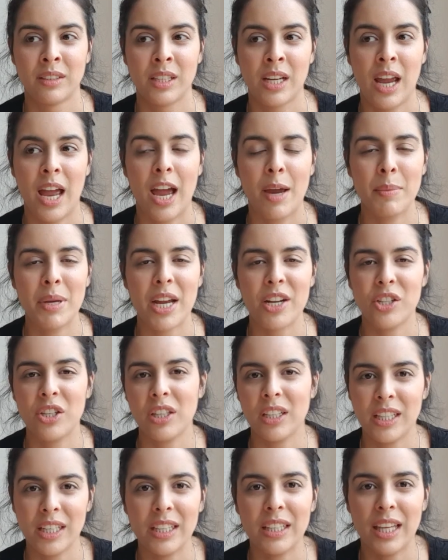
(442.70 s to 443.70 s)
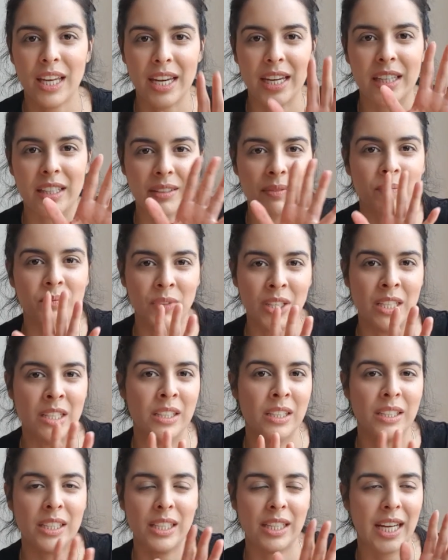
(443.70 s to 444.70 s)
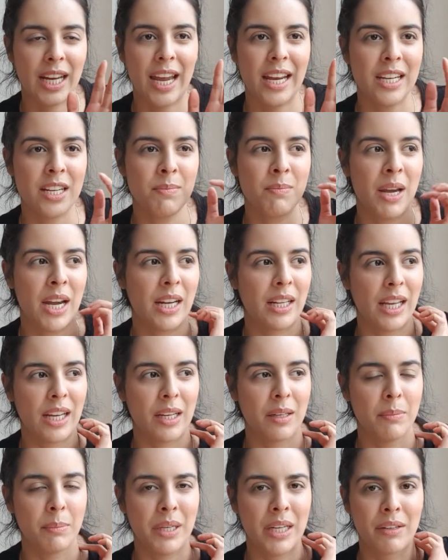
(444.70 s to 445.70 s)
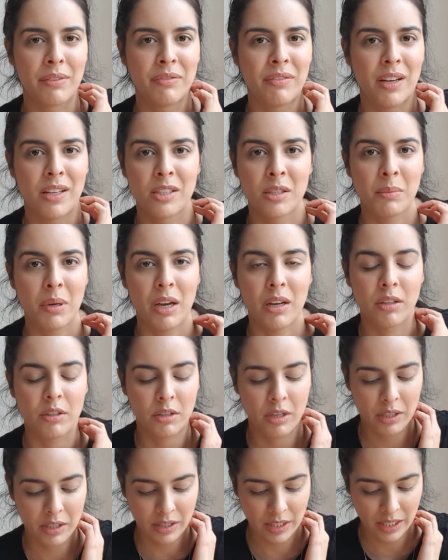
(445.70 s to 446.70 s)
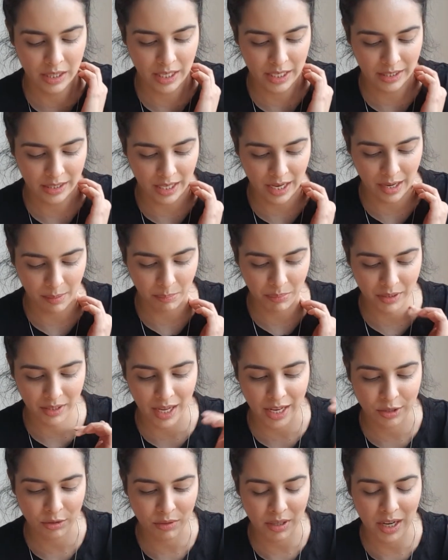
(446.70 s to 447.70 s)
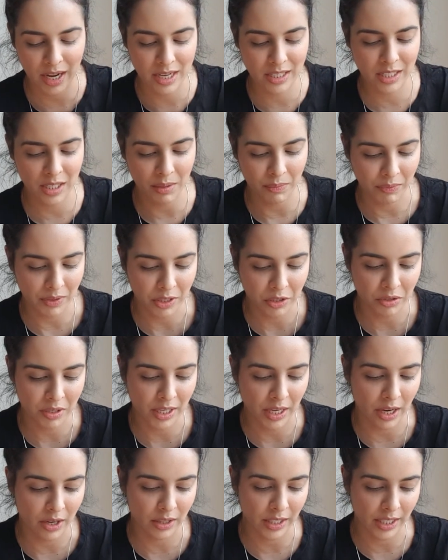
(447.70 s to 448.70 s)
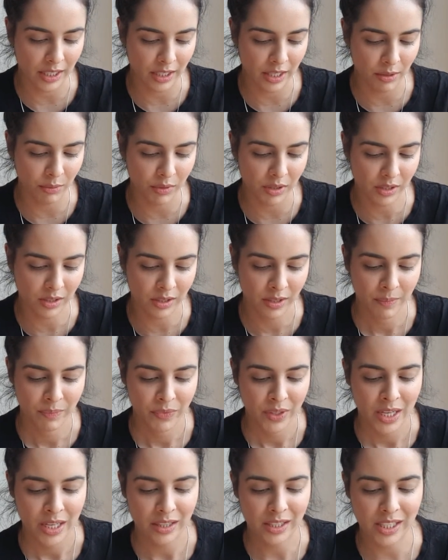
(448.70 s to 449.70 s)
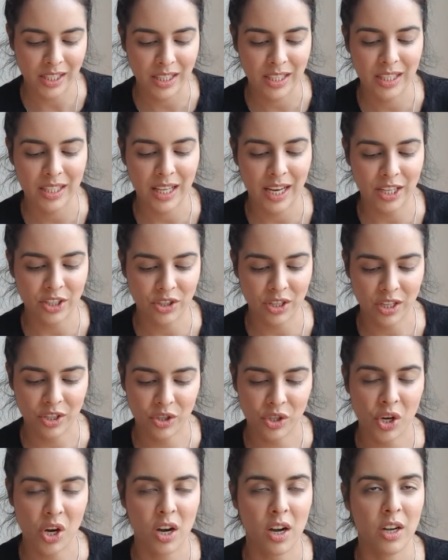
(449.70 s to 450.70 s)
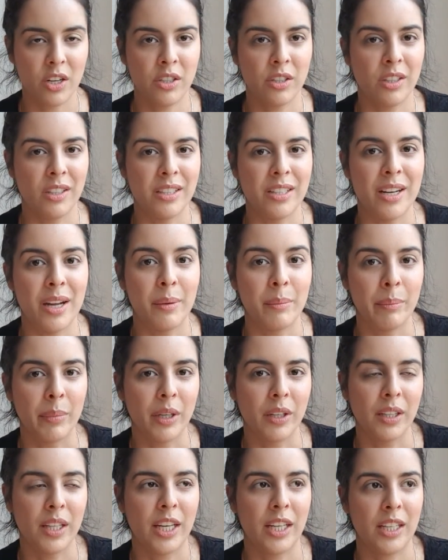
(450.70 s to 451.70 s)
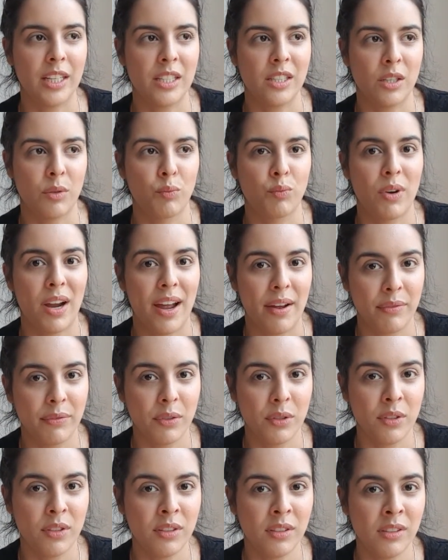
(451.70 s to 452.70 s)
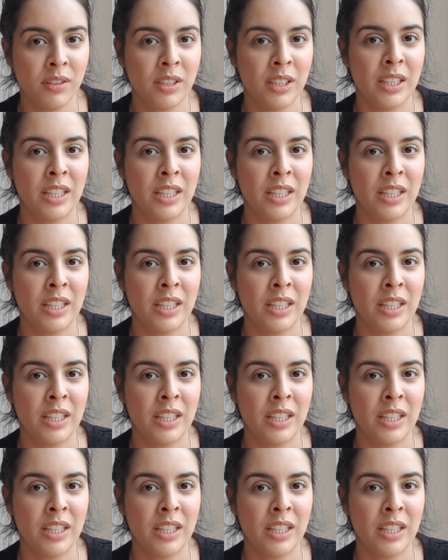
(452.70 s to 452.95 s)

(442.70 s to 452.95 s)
I mean, I took it like easily, like I didn't make like a big fuss about it or anything like that, but that's what I ended up figuring out. Like this is like just your number, like it's a raffle.